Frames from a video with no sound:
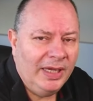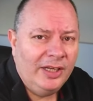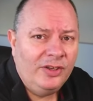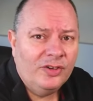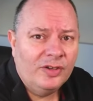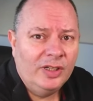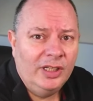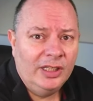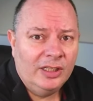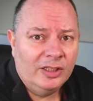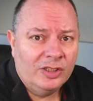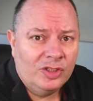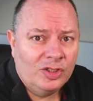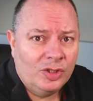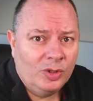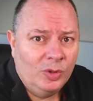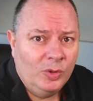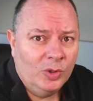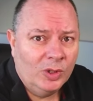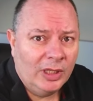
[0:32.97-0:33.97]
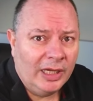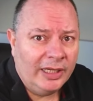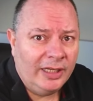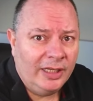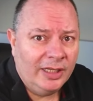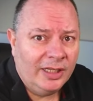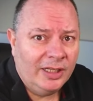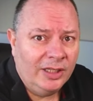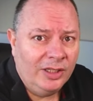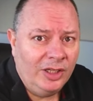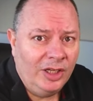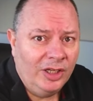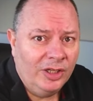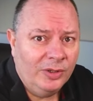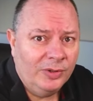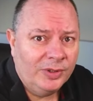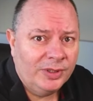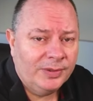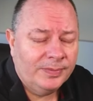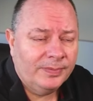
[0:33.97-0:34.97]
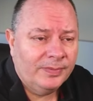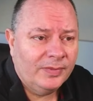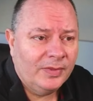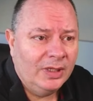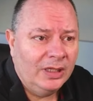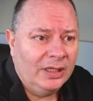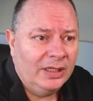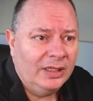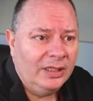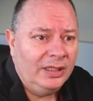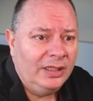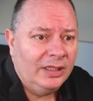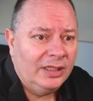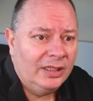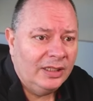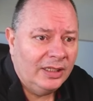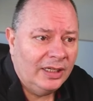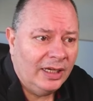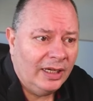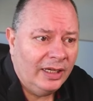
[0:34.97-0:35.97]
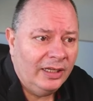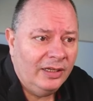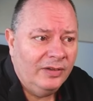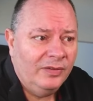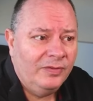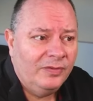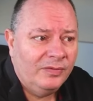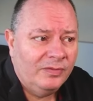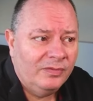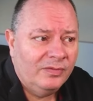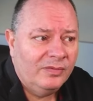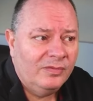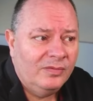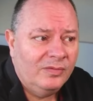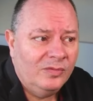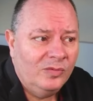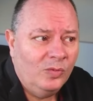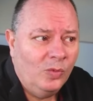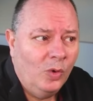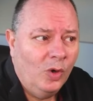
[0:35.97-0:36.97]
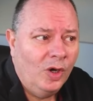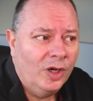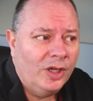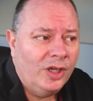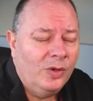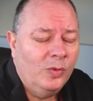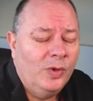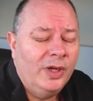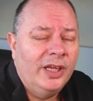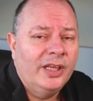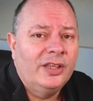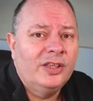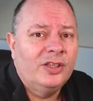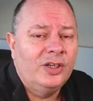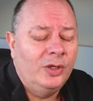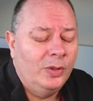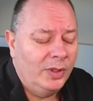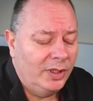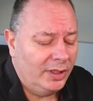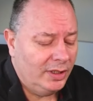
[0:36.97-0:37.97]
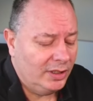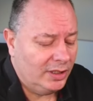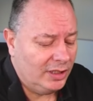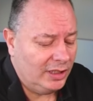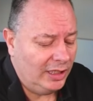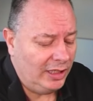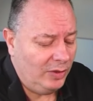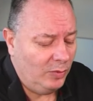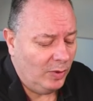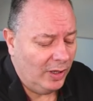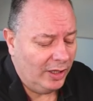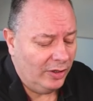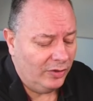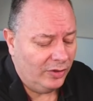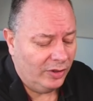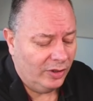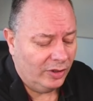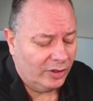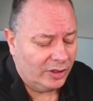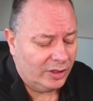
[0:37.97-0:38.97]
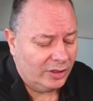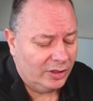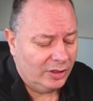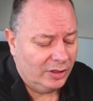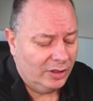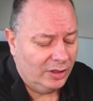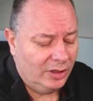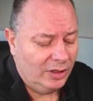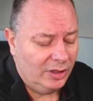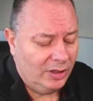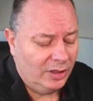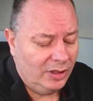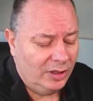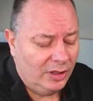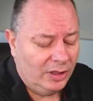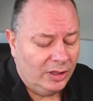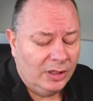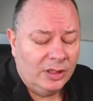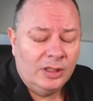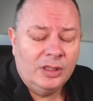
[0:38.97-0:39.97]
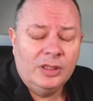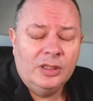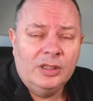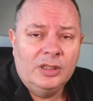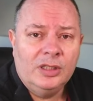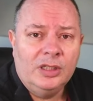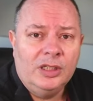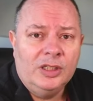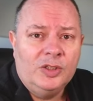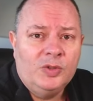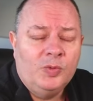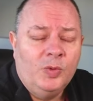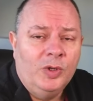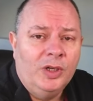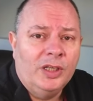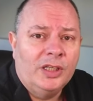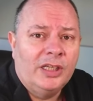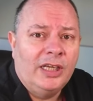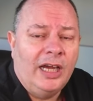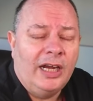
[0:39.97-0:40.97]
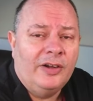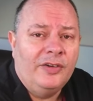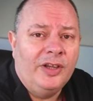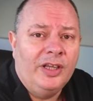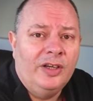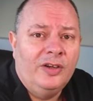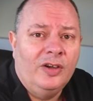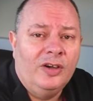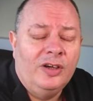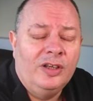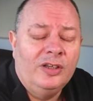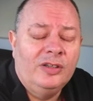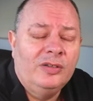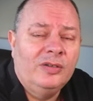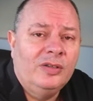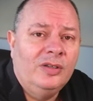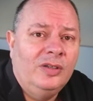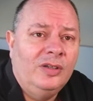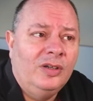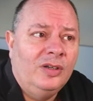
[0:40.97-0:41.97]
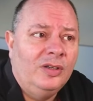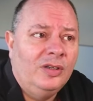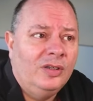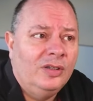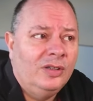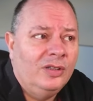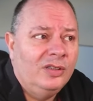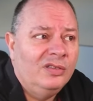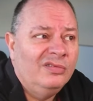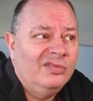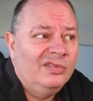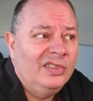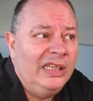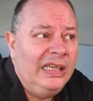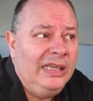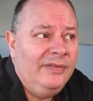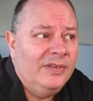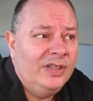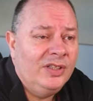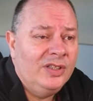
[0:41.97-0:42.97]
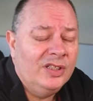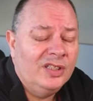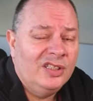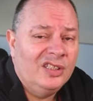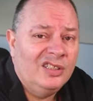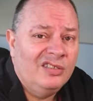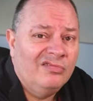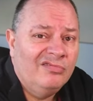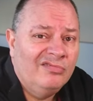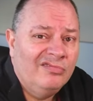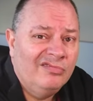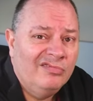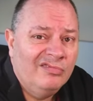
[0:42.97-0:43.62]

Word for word: made you a little tool that you can use and you can kind of work your way through it and see whether or not it's worth carrying on or even just